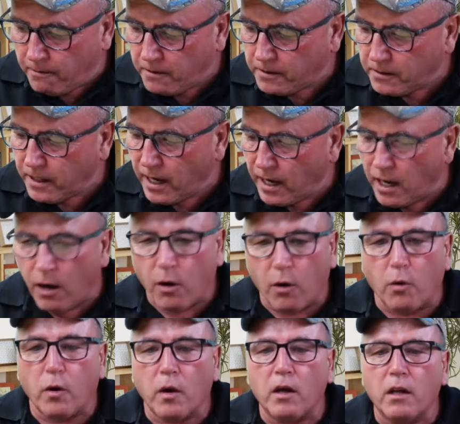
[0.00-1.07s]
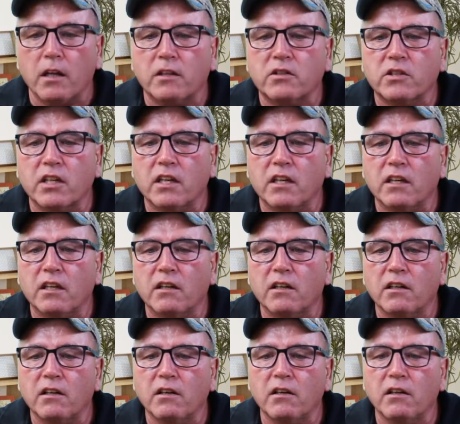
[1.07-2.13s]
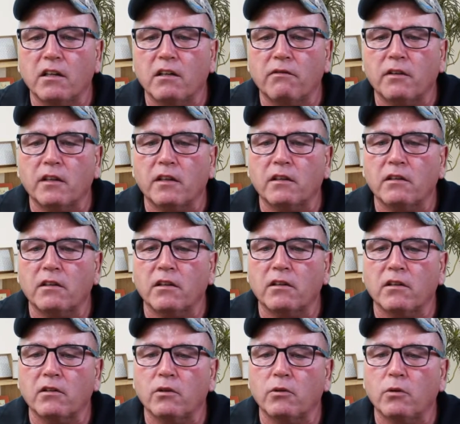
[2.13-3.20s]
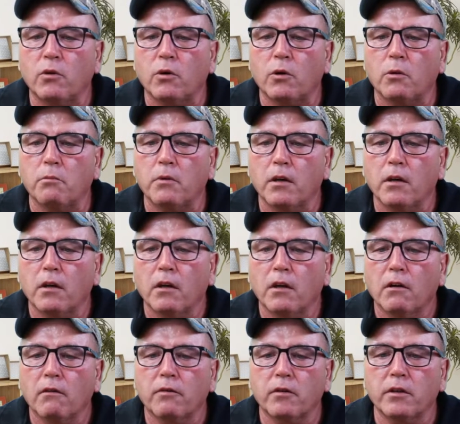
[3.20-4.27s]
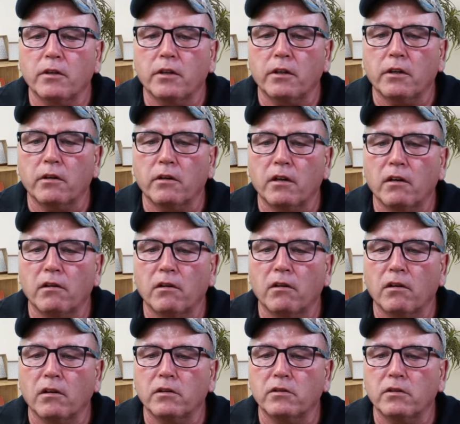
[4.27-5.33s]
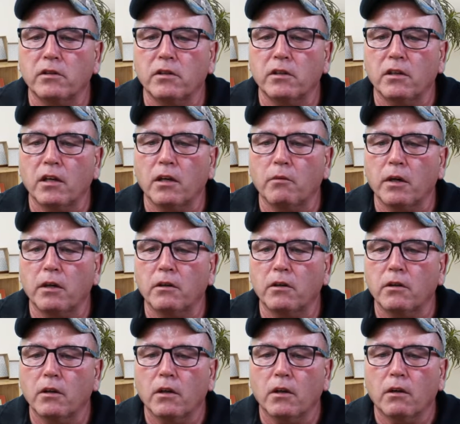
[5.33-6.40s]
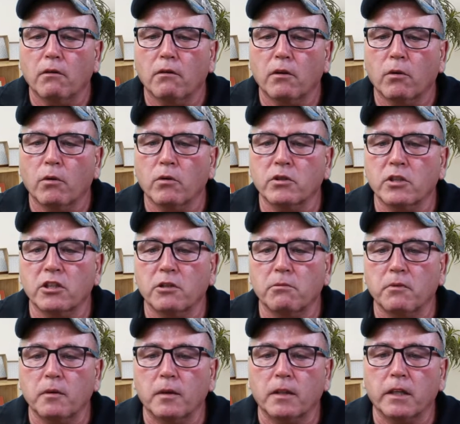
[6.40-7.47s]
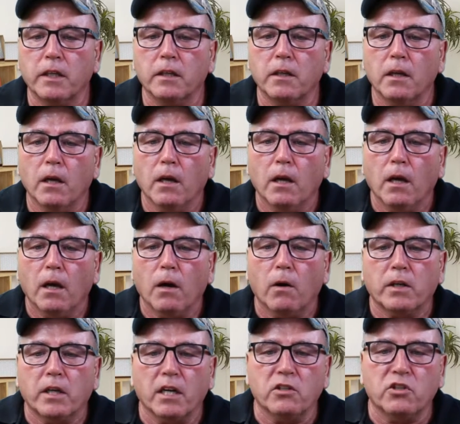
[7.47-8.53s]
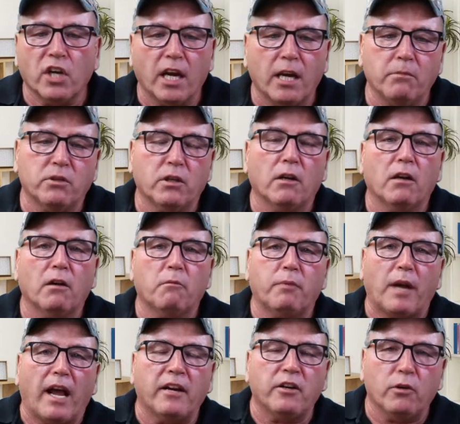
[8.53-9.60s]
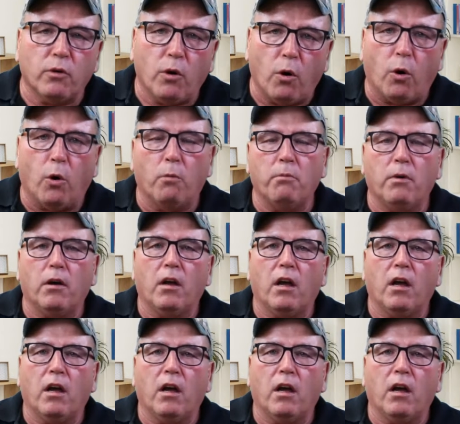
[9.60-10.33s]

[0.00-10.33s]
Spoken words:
now let's see. Living in a new home for a year. How long should I wait for the whole system to be cleaned? Okay, James, a brand new home.